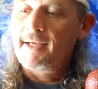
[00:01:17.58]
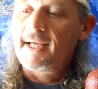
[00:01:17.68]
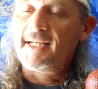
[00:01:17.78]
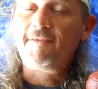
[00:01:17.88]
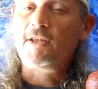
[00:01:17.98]

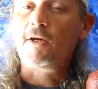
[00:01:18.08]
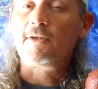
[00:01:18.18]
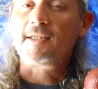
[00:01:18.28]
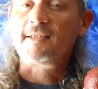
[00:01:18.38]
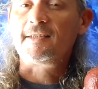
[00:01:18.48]
And even though
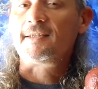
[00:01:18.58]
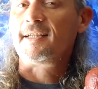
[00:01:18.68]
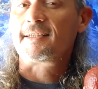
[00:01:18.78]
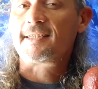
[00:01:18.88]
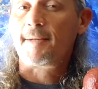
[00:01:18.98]
this is
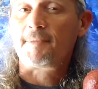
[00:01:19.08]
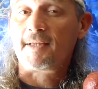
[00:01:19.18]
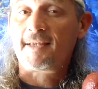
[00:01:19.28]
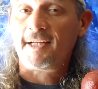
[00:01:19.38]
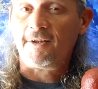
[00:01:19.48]
the
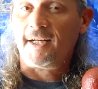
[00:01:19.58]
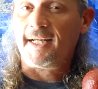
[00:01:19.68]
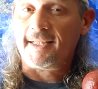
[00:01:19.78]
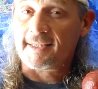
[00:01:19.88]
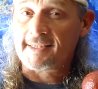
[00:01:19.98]
accepted
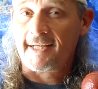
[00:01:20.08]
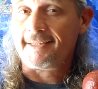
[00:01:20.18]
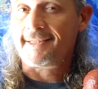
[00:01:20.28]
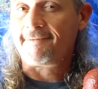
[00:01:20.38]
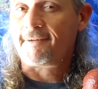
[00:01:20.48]
theory in the
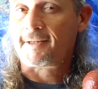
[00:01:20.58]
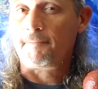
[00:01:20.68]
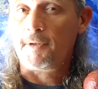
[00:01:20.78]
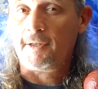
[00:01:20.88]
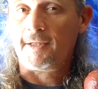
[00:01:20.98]
scientific
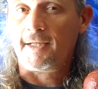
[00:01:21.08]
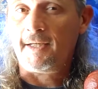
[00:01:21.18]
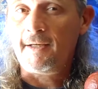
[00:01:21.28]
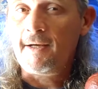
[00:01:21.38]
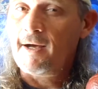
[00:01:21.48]

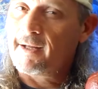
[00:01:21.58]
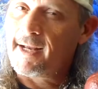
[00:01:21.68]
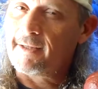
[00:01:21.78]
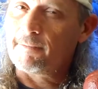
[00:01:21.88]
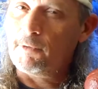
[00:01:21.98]
community on
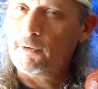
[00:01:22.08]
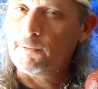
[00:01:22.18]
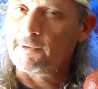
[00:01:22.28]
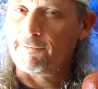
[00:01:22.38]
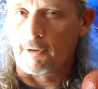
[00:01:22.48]
how the Moon
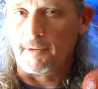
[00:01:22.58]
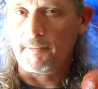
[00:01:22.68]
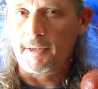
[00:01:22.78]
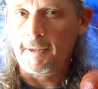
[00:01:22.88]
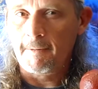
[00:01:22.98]
was
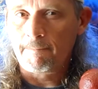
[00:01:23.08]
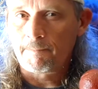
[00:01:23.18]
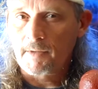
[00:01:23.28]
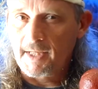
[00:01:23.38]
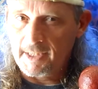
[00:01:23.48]
formed,
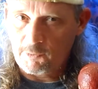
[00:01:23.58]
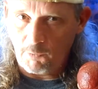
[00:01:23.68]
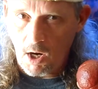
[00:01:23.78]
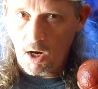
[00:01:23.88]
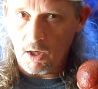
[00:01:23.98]
it's
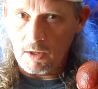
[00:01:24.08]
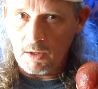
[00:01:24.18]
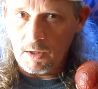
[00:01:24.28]
wrong.